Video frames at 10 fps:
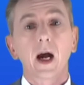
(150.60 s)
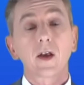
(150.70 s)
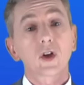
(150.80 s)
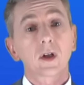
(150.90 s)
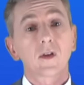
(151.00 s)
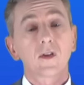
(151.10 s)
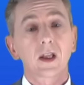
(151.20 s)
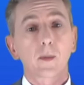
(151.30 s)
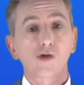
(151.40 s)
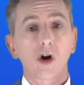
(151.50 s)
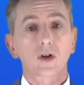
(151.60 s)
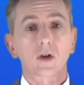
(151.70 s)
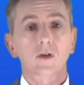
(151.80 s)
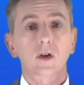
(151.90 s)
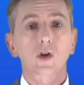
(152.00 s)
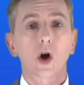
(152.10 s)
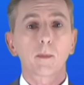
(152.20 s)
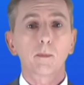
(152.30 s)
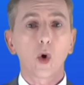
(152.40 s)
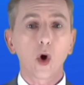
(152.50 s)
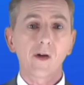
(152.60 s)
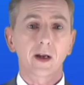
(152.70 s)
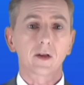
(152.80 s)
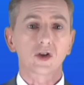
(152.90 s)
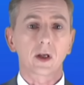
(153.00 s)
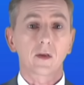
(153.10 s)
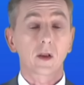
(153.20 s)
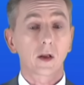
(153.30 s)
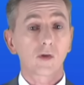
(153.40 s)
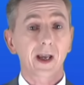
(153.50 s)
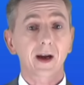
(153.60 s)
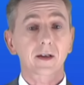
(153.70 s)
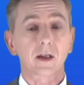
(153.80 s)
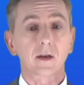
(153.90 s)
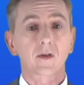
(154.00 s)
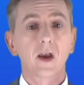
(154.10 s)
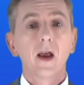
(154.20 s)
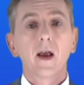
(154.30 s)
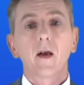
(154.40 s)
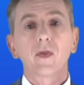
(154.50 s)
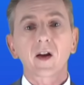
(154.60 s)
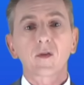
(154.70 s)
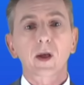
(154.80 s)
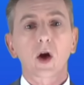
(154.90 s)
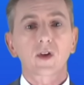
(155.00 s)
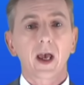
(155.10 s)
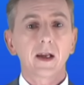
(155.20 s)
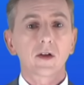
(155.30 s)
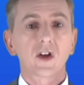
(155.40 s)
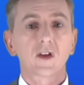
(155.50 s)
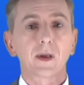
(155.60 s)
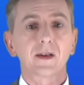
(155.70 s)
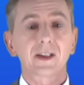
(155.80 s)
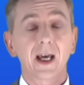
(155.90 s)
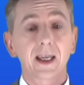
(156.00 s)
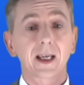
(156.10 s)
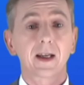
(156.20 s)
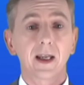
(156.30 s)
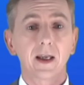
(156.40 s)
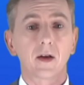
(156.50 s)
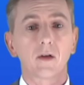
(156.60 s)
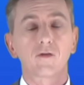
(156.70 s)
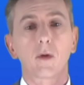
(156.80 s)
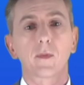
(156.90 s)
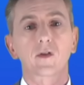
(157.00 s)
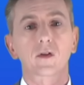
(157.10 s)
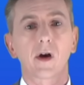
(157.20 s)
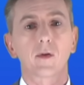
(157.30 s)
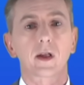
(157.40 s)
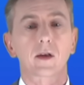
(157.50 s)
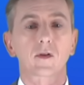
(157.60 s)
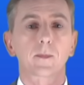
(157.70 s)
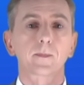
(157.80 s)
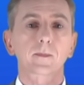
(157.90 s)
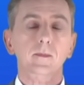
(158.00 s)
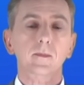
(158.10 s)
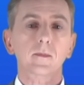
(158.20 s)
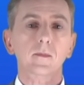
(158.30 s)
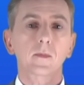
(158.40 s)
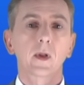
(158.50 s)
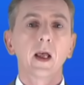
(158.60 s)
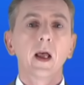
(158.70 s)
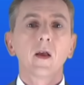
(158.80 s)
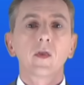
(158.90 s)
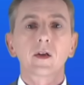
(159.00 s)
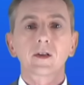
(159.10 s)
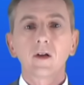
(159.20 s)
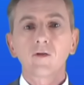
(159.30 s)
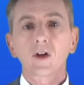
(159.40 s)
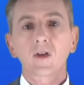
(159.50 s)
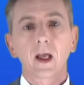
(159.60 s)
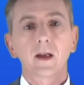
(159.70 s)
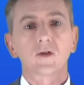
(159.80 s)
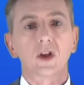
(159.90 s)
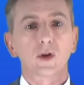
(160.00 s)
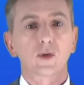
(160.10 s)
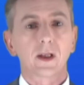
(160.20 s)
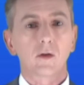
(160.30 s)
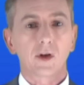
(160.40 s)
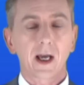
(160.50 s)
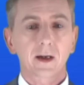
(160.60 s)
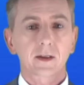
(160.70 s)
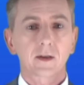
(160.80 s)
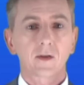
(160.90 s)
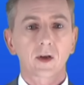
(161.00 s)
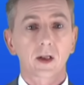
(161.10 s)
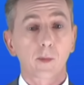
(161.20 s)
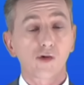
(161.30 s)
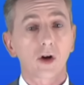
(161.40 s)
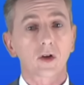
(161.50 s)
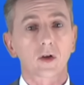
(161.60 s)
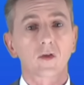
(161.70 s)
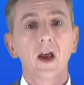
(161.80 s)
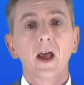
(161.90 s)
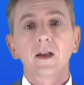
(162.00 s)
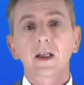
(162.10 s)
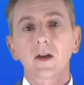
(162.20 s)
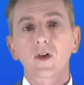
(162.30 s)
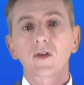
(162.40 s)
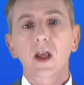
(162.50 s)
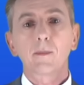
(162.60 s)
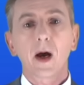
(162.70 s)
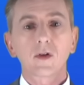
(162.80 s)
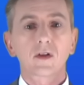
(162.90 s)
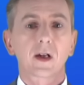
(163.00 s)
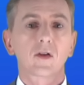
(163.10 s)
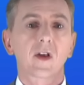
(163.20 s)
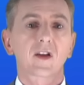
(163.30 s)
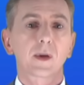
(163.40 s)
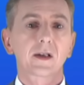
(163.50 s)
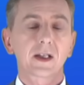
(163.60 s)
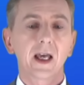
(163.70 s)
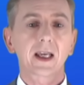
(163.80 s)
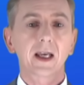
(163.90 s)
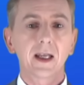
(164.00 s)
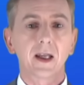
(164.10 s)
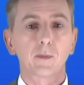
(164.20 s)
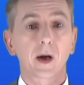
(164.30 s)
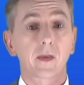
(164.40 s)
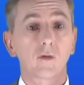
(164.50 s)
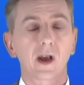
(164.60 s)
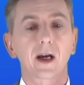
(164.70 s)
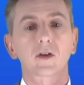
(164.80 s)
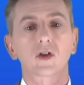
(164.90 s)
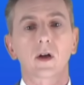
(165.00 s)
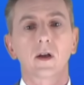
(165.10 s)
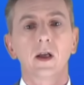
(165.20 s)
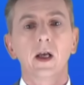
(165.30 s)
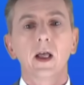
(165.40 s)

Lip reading: As you can see, the products have got more energy than the reactants, and that's because energy has been taken in from the surroundings. The difference in energy between the reactants and the product tells us the amount of energy that's been taken in by the reaction,